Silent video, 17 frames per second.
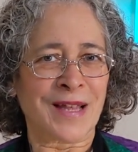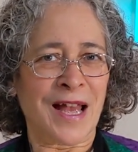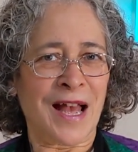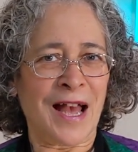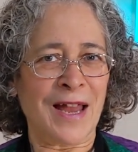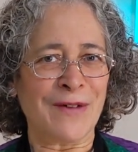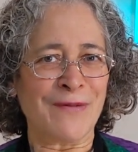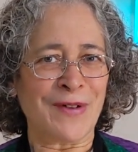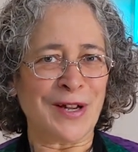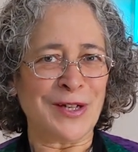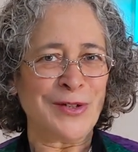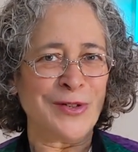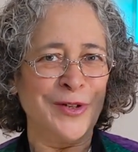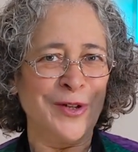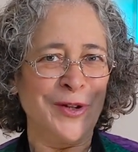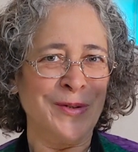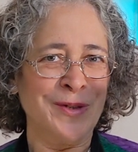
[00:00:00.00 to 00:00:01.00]
I invite you
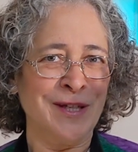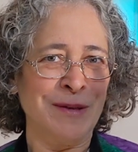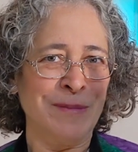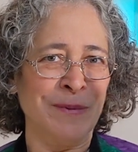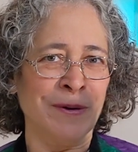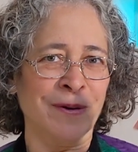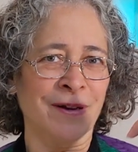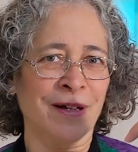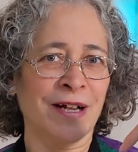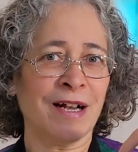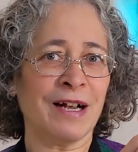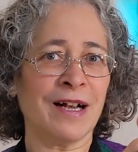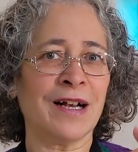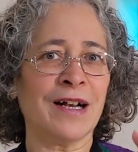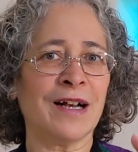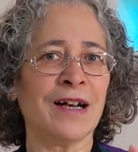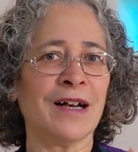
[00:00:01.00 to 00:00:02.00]
to go deeper
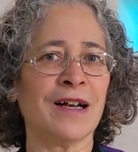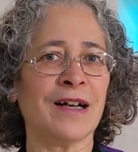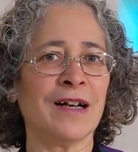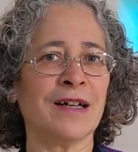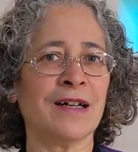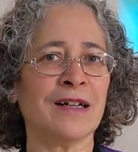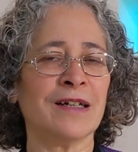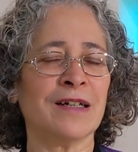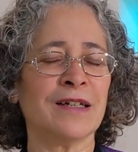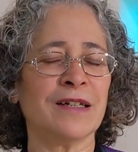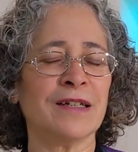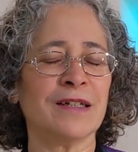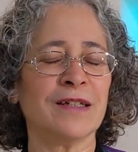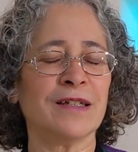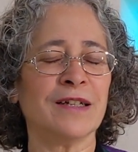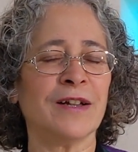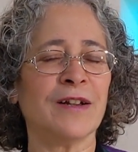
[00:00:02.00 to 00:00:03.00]

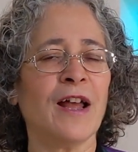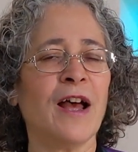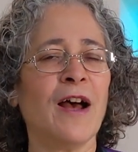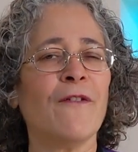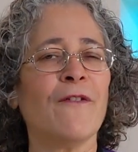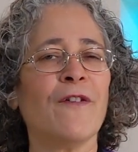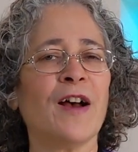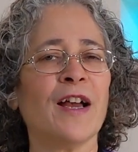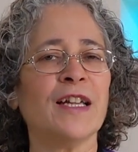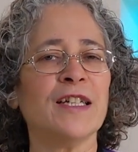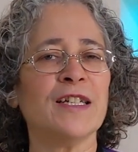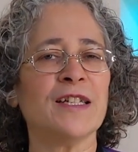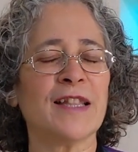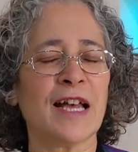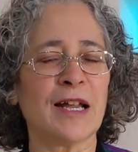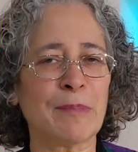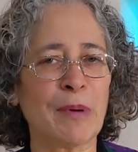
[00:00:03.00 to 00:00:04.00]
and find
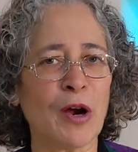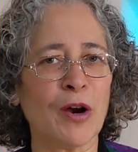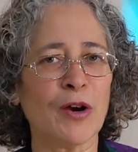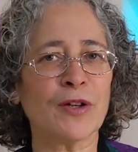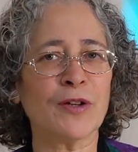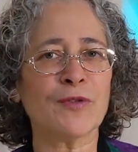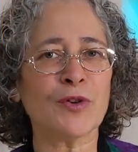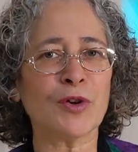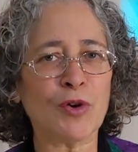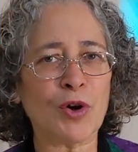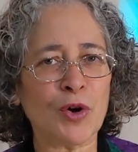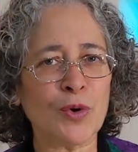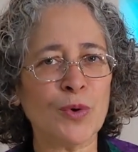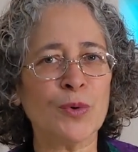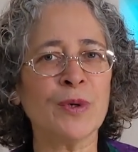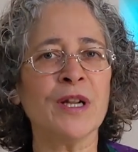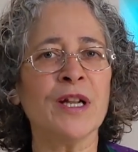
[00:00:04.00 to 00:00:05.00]
that part of your
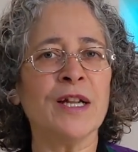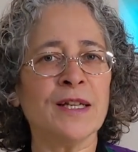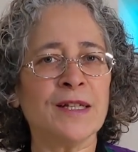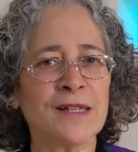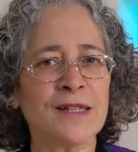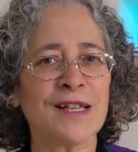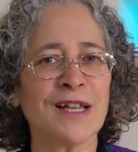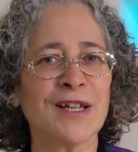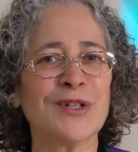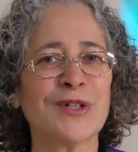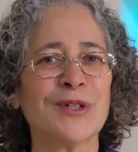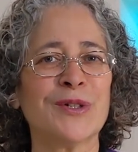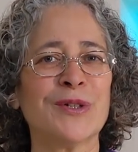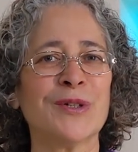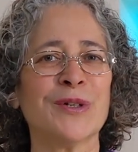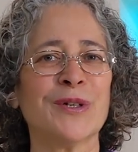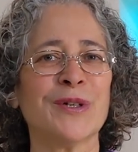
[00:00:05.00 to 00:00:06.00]
own
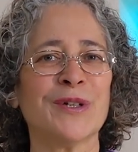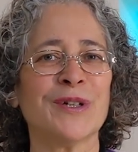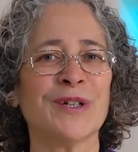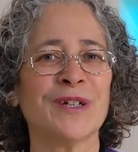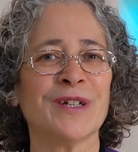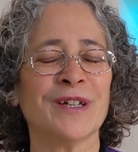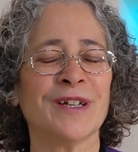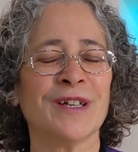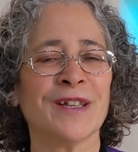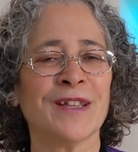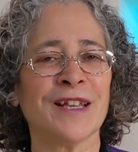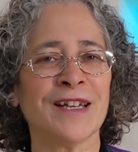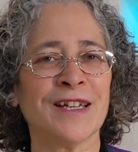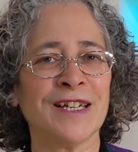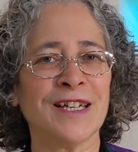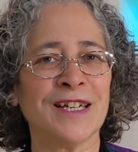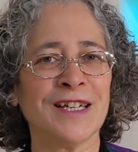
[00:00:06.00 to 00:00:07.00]
center
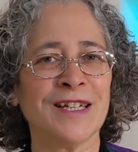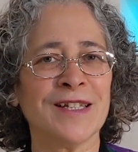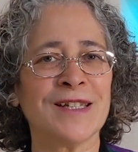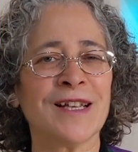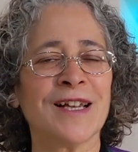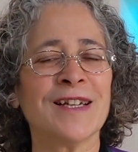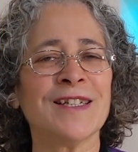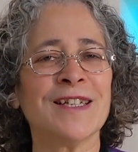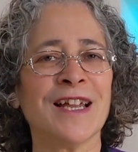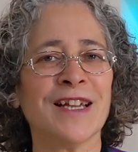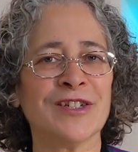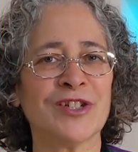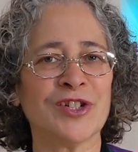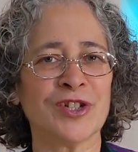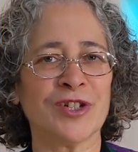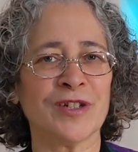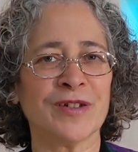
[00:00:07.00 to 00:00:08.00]
that needs
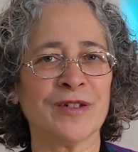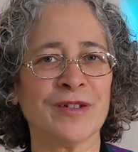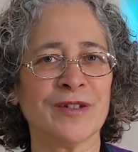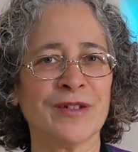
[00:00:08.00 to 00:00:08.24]
attention.